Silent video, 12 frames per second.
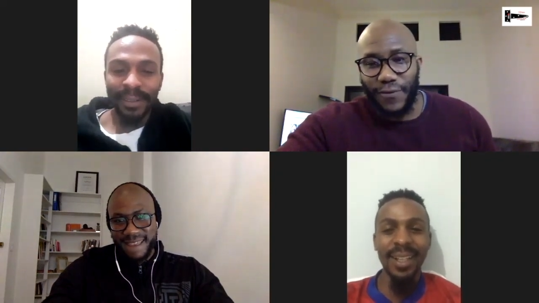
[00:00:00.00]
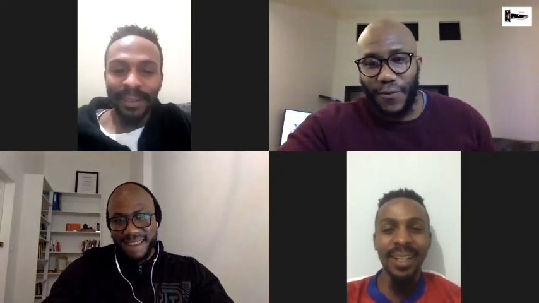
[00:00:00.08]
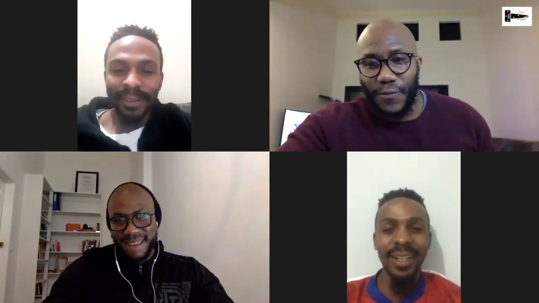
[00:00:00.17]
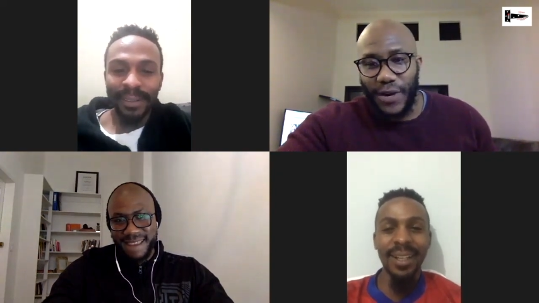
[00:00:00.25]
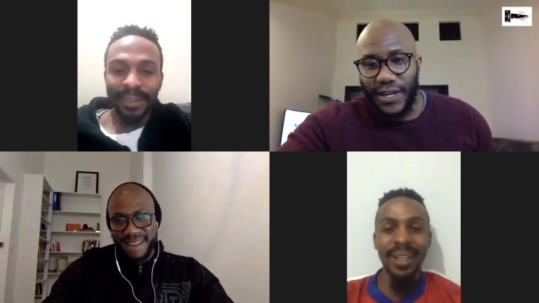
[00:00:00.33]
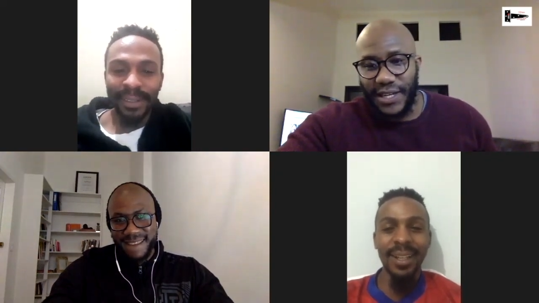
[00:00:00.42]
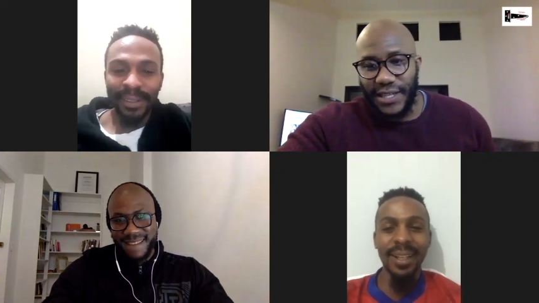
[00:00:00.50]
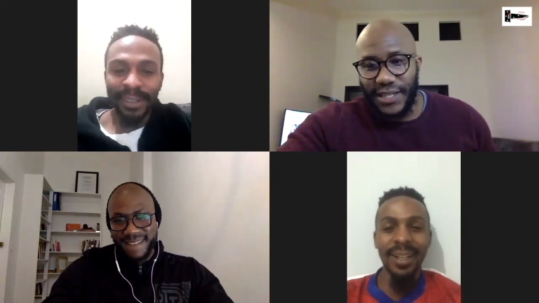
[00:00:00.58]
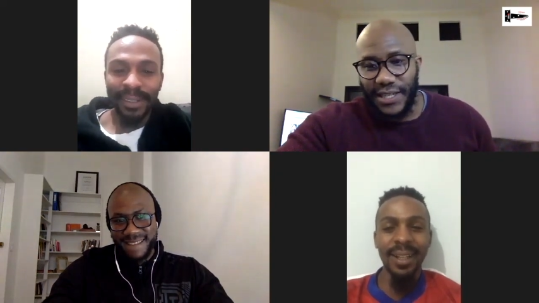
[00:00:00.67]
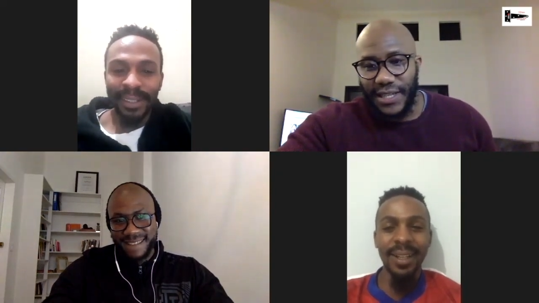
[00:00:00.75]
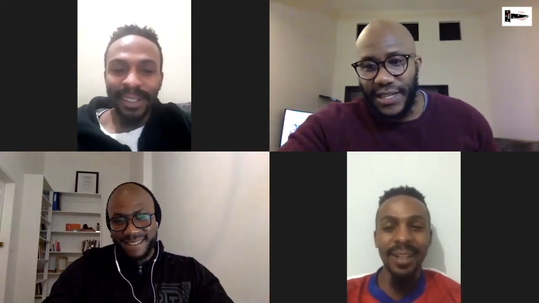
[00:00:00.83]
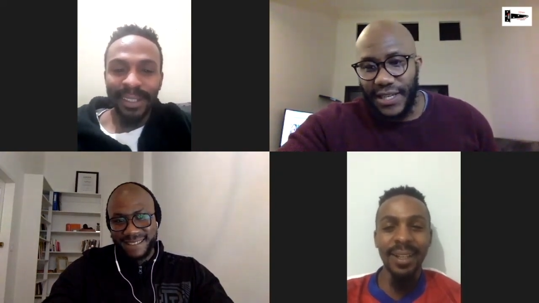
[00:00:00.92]
Speaker 1: fall pregnant.
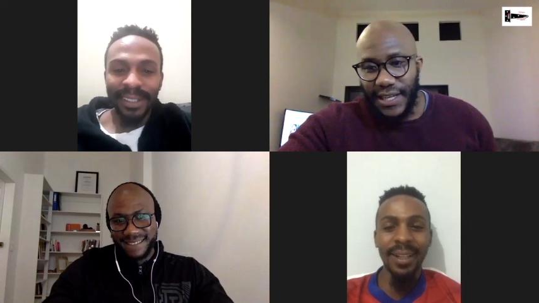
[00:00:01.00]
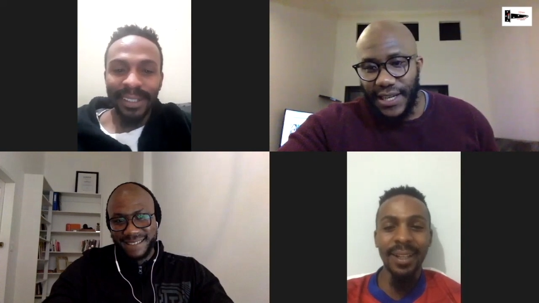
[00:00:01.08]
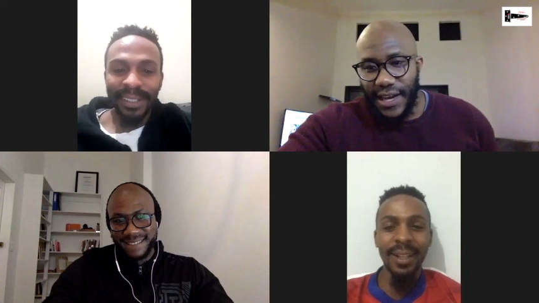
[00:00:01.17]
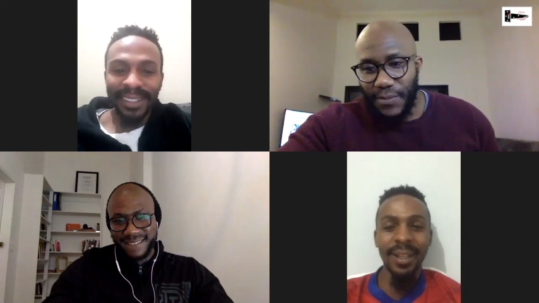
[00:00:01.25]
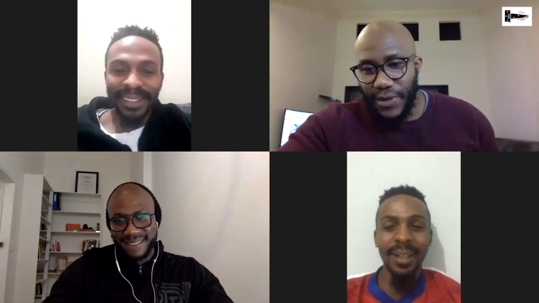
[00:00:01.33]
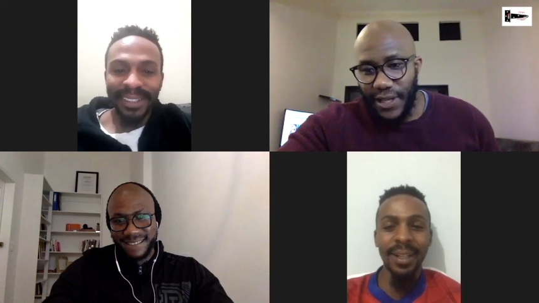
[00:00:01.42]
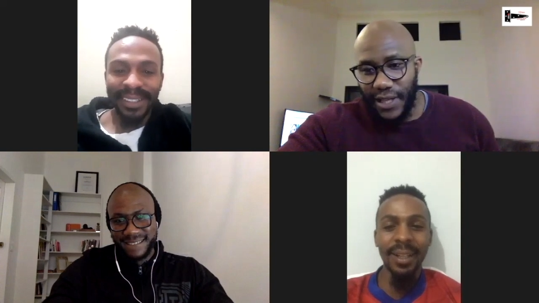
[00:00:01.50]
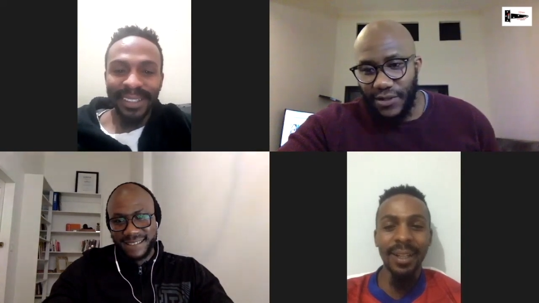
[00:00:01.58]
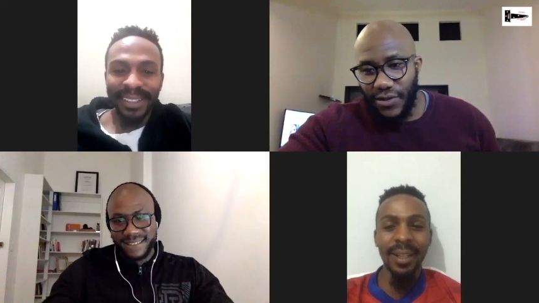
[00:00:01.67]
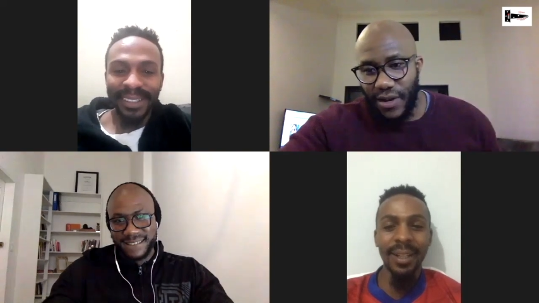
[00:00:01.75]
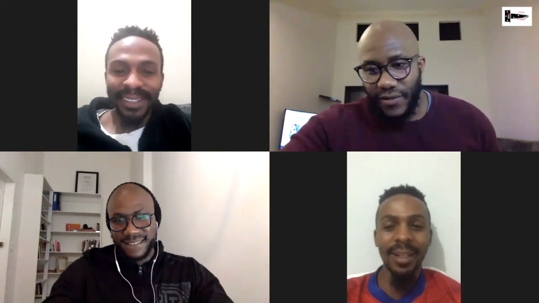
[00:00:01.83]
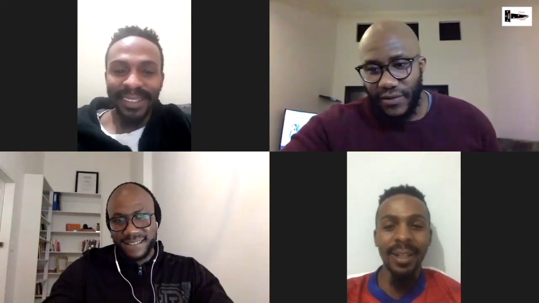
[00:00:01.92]
How many kids
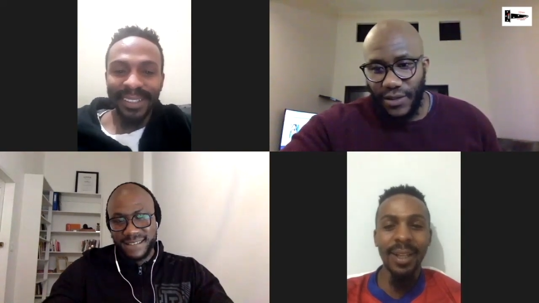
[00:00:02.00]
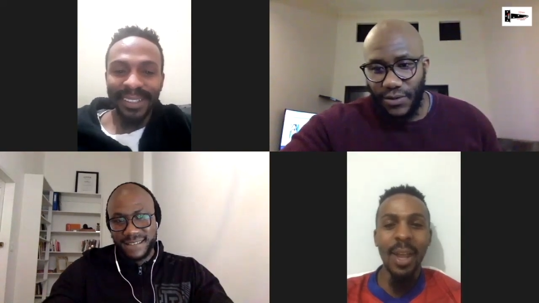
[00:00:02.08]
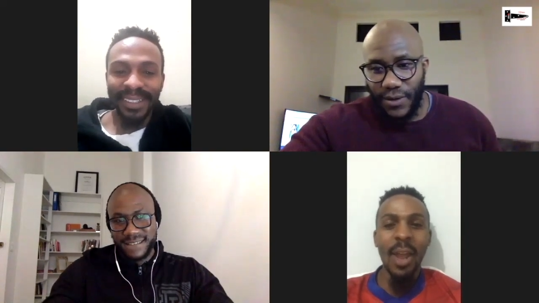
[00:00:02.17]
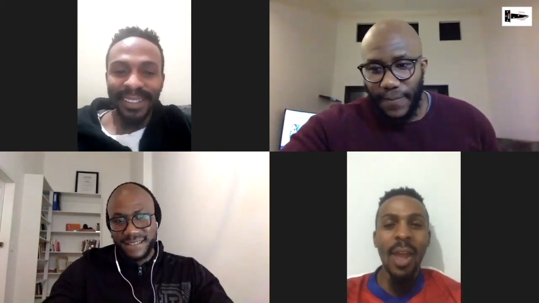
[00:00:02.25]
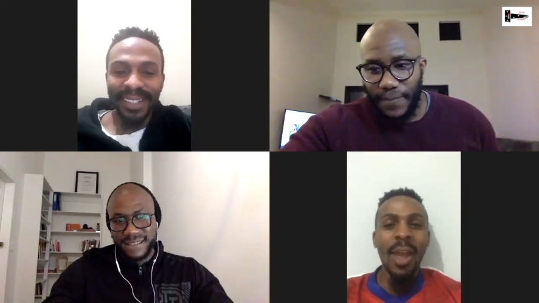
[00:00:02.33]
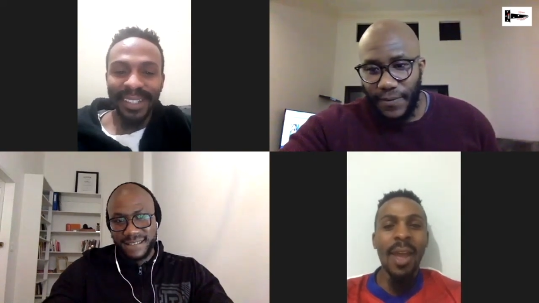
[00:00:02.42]
do you have, Caesar?